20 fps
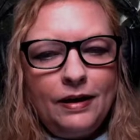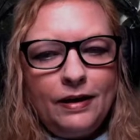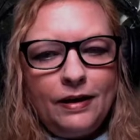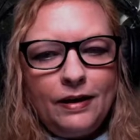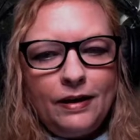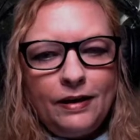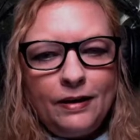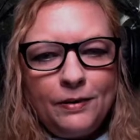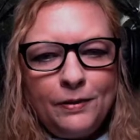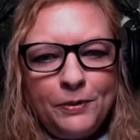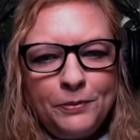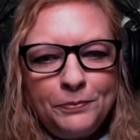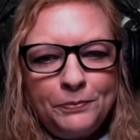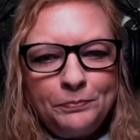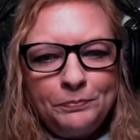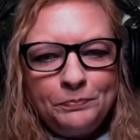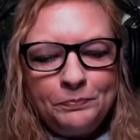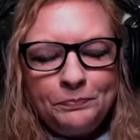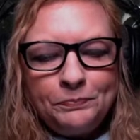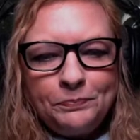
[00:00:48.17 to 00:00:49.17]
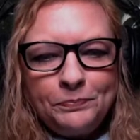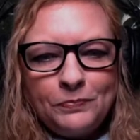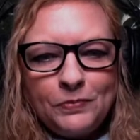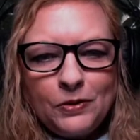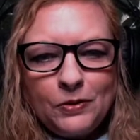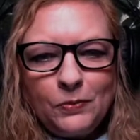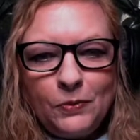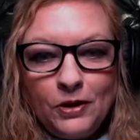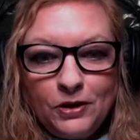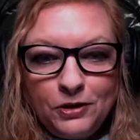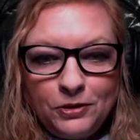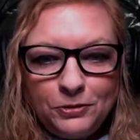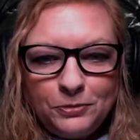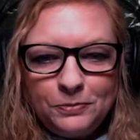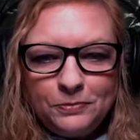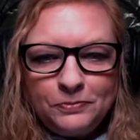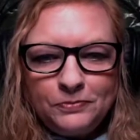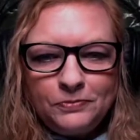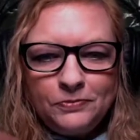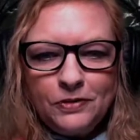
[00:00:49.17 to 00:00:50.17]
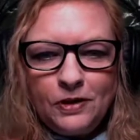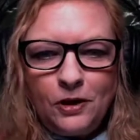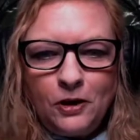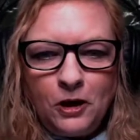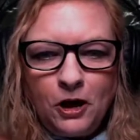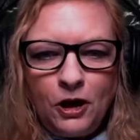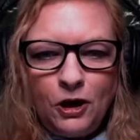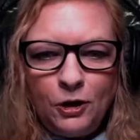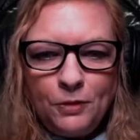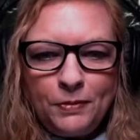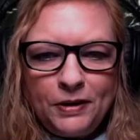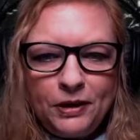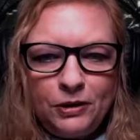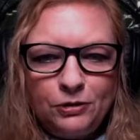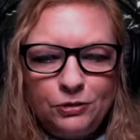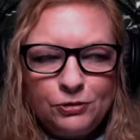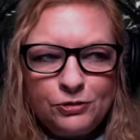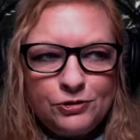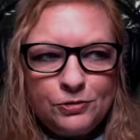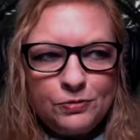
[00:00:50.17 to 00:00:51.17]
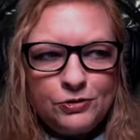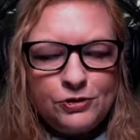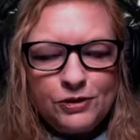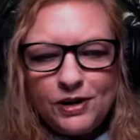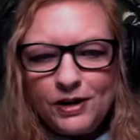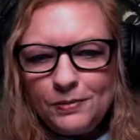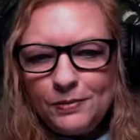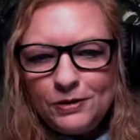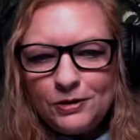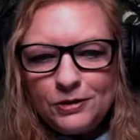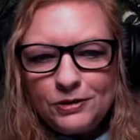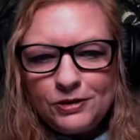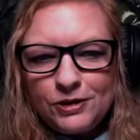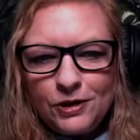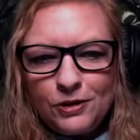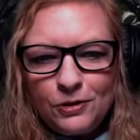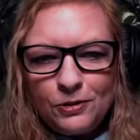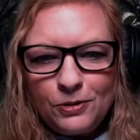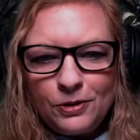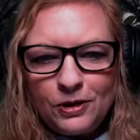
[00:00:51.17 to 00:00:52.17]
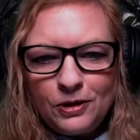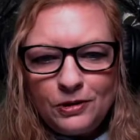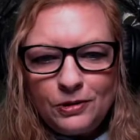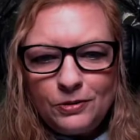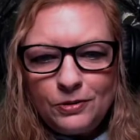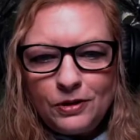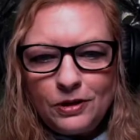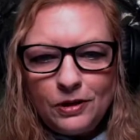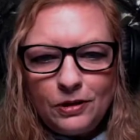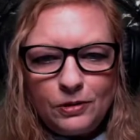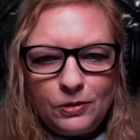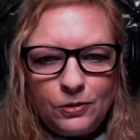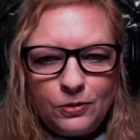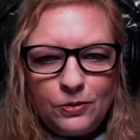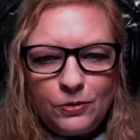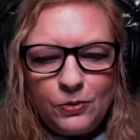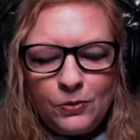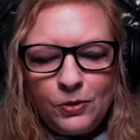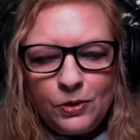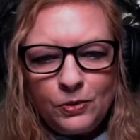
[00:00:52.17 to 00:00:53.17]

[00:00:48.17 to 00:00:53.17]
Welcome all my new subscribers. Hello, hello, hello.